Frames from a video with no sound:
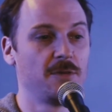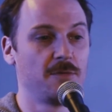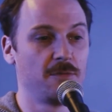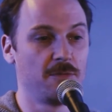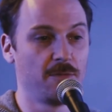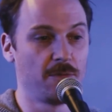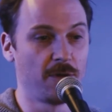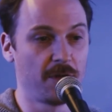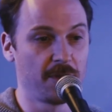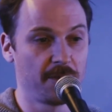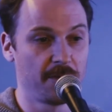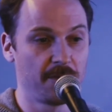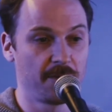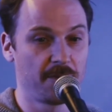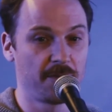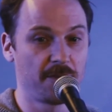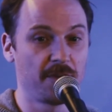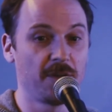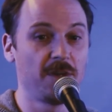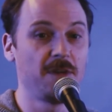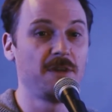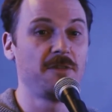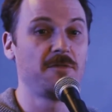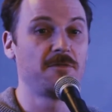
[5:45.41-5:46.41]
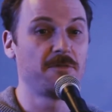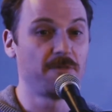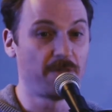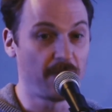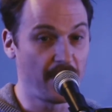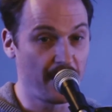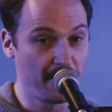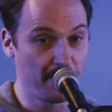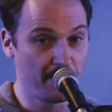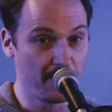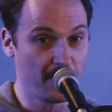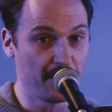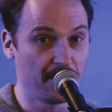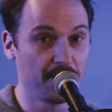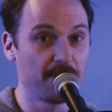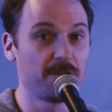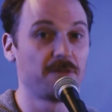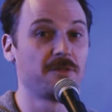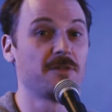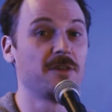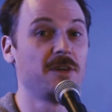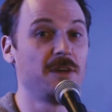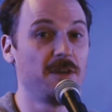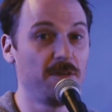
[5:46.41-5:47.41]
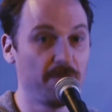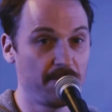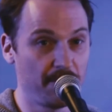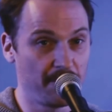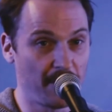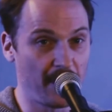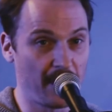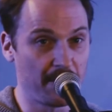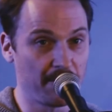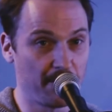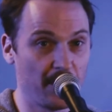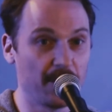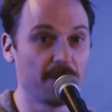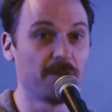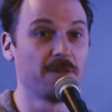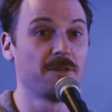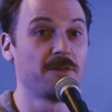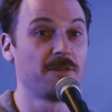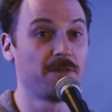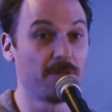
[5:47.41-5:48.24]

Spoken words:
1 3 5 1 3 5 1